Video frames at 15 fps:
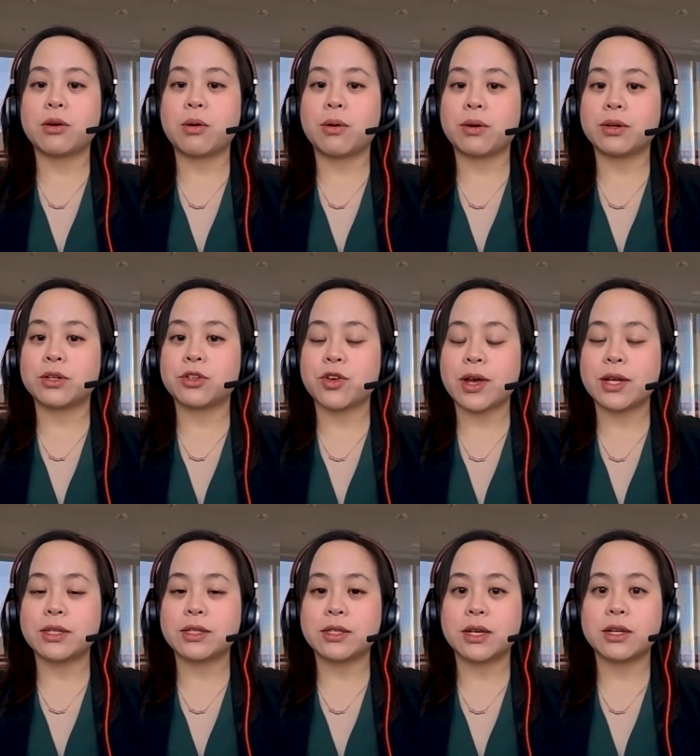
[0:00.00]
go on
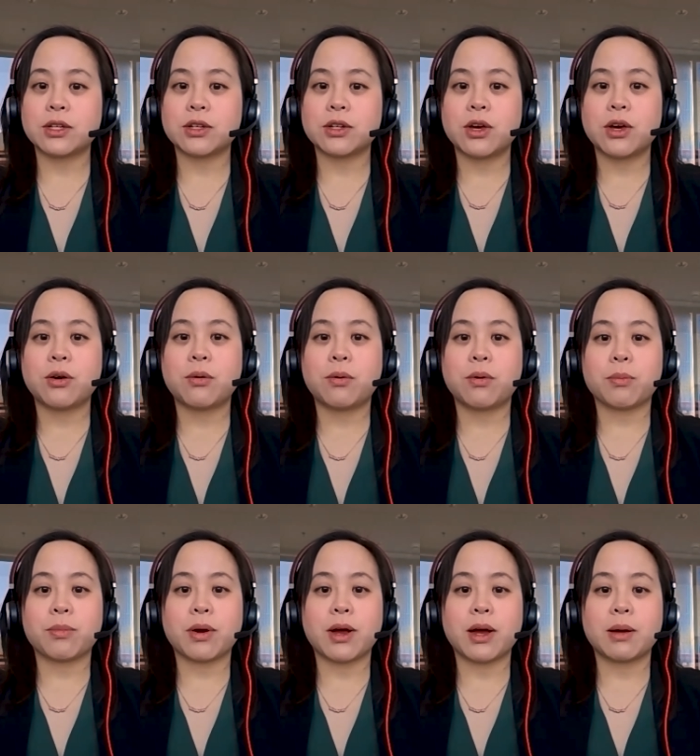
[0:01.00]
transit or
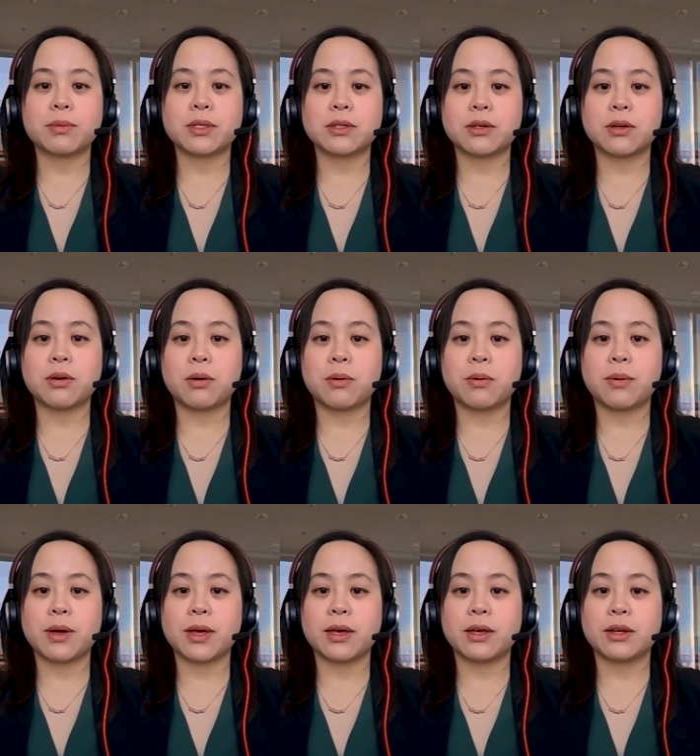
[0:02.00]
perhaps
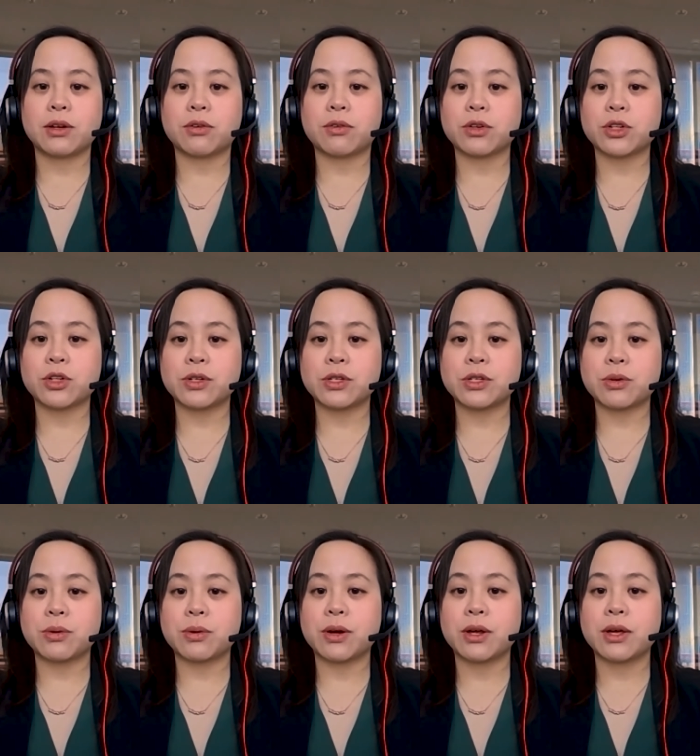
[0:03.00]
go in a grocery
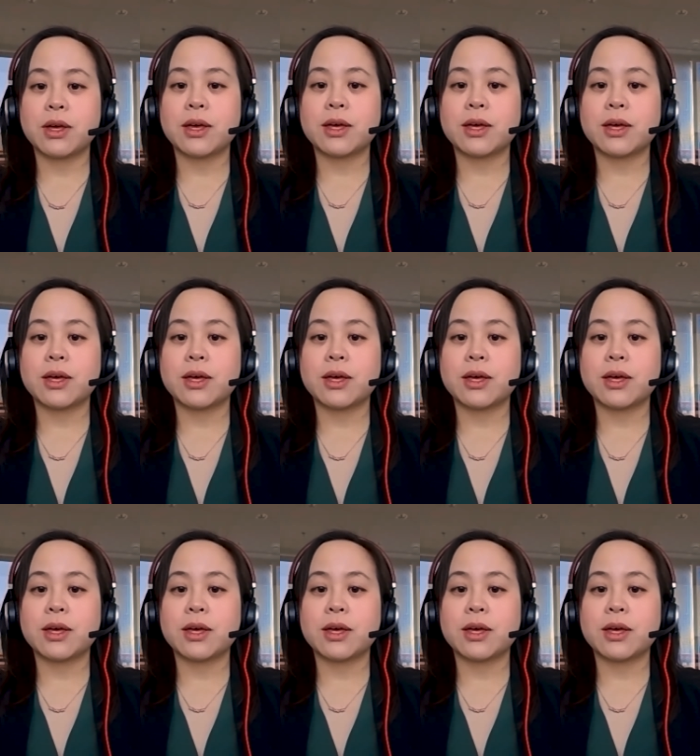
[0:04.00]
store,